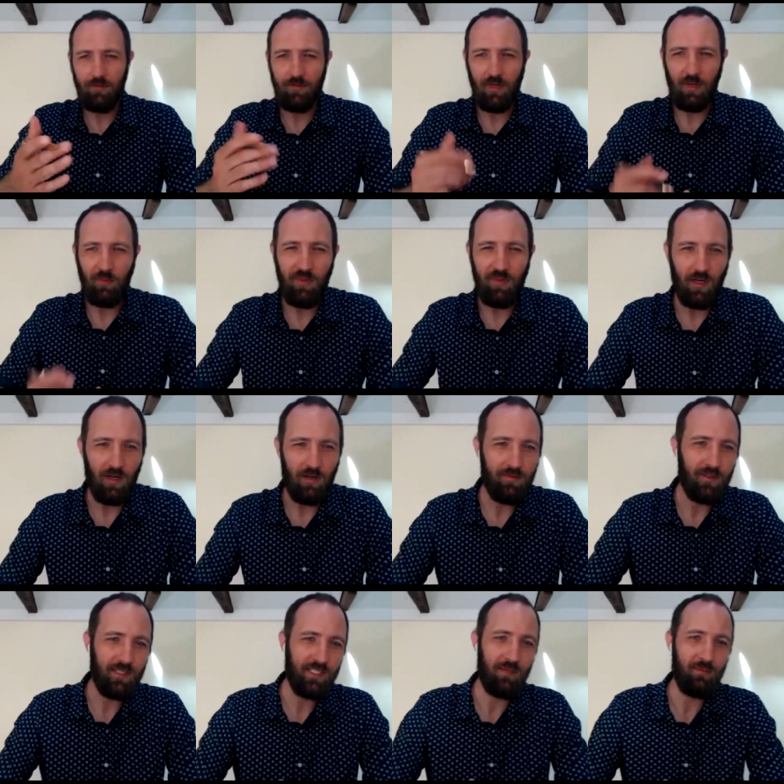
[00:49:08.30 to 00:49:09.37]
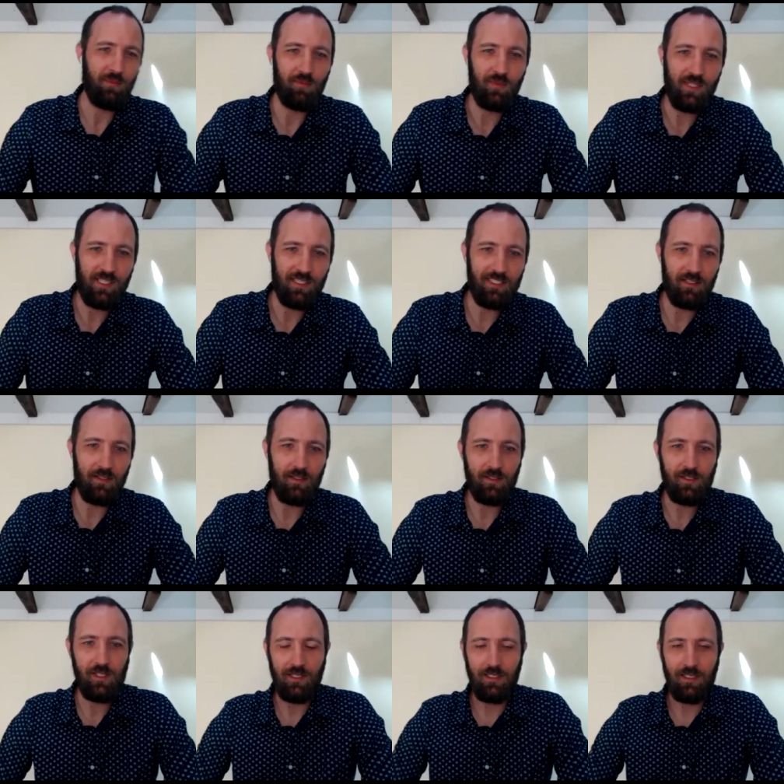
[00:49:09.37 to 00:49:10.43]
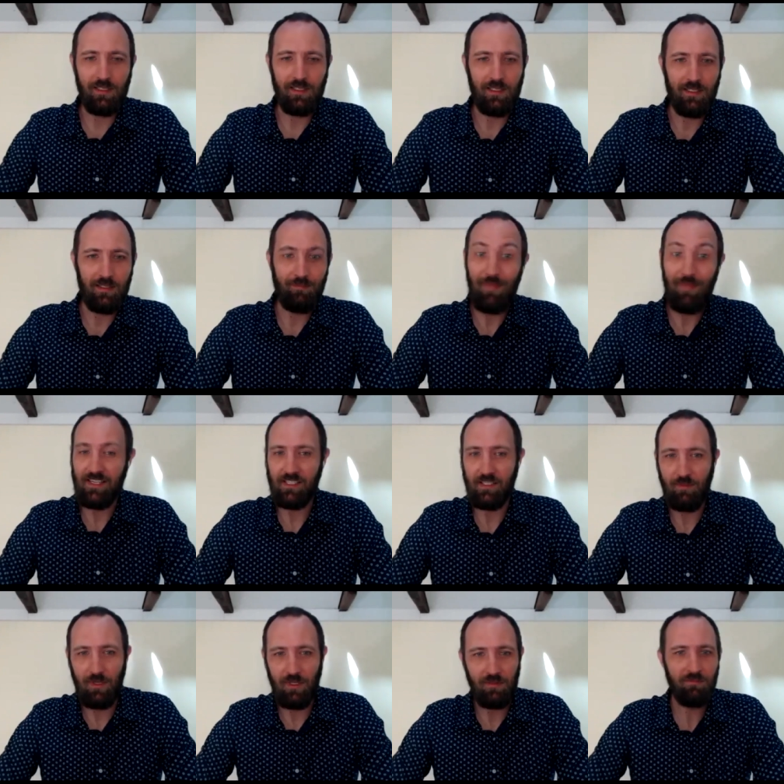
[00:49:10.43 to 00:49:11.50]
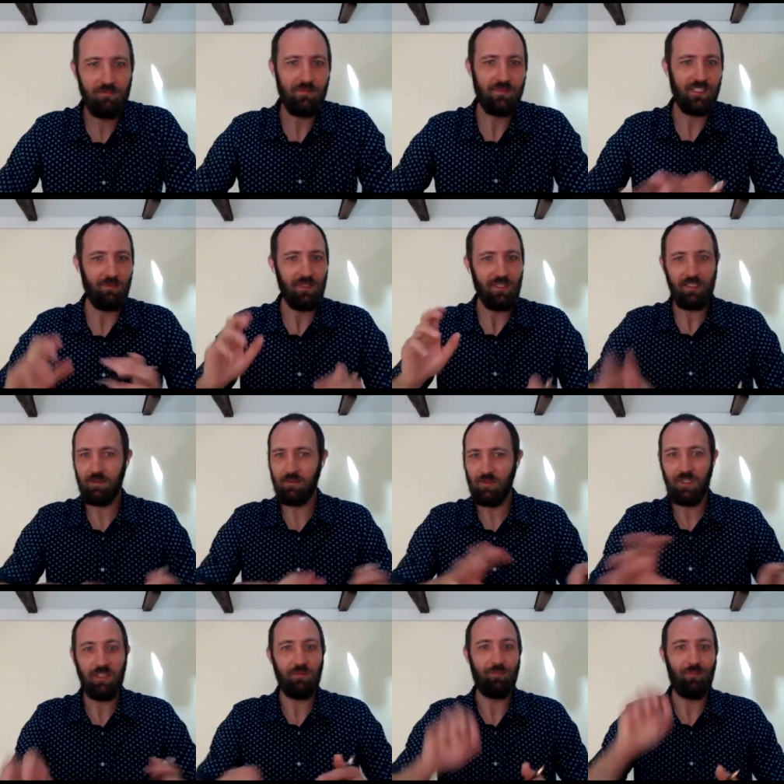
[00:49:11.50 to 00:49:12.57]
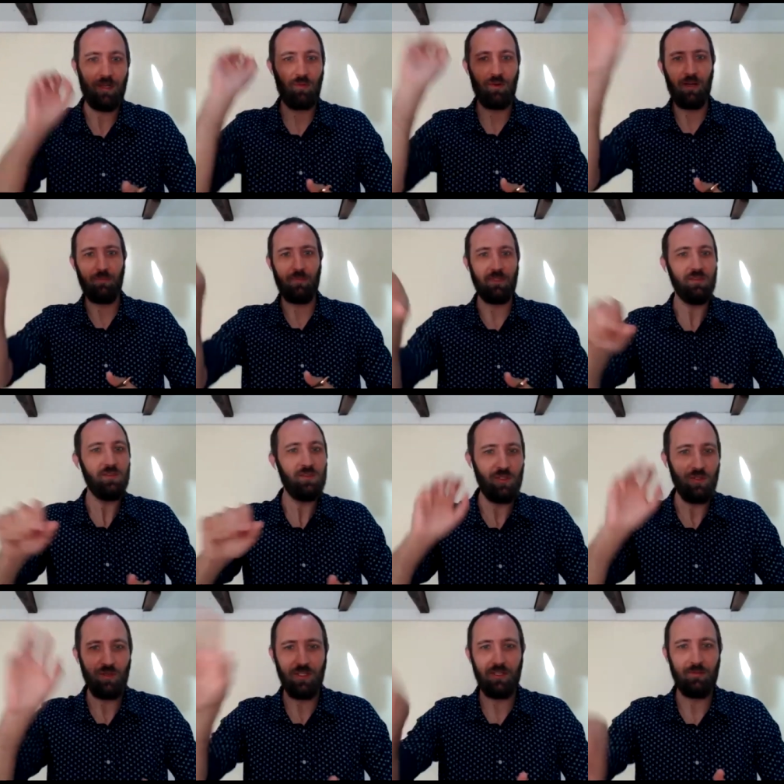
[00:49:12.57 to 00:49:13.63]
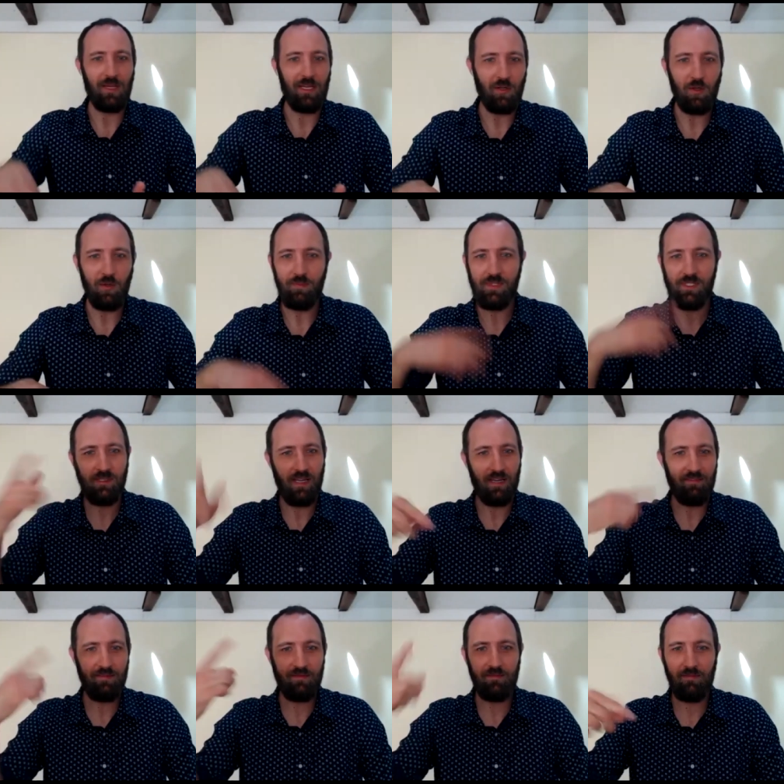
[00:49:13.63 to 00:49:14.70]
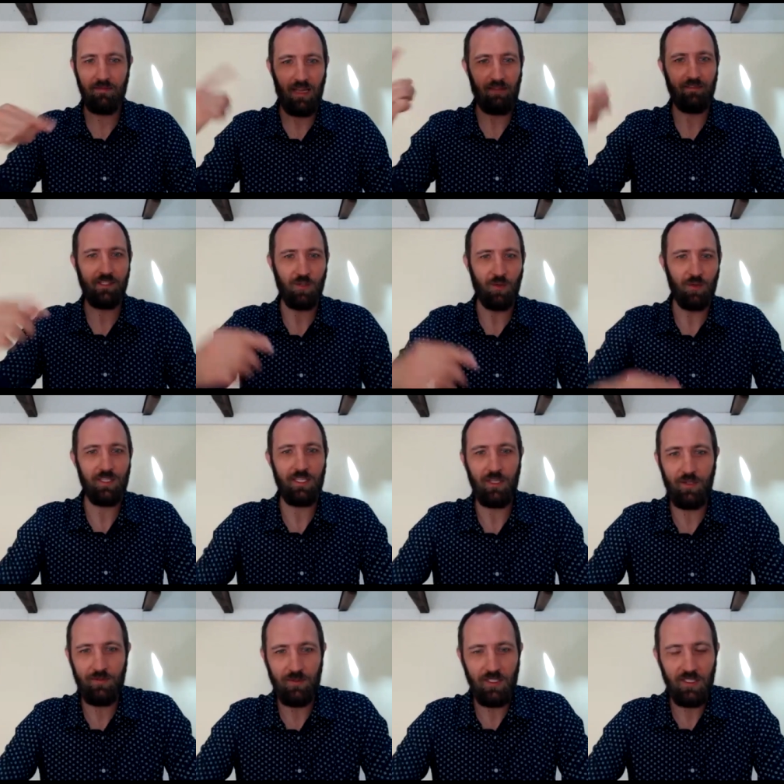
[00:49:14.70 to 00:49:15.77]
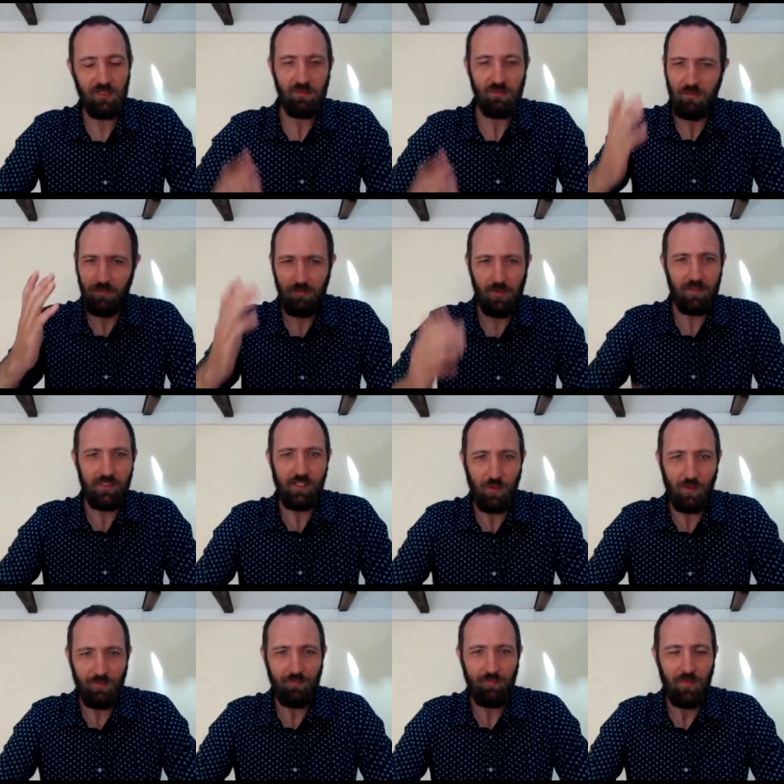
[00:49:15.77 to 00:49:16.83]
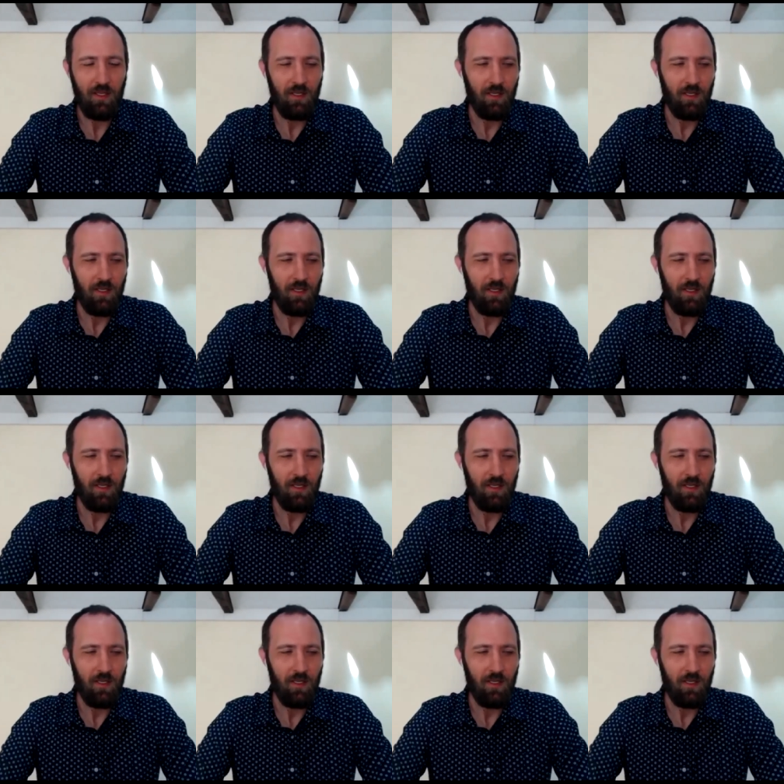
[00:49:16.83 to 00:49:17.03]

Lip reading: Frame VR, for example, recently launched a little basketball simulator where you can pick one up and shoot it and make hoops and have the score ding over, and it's cool.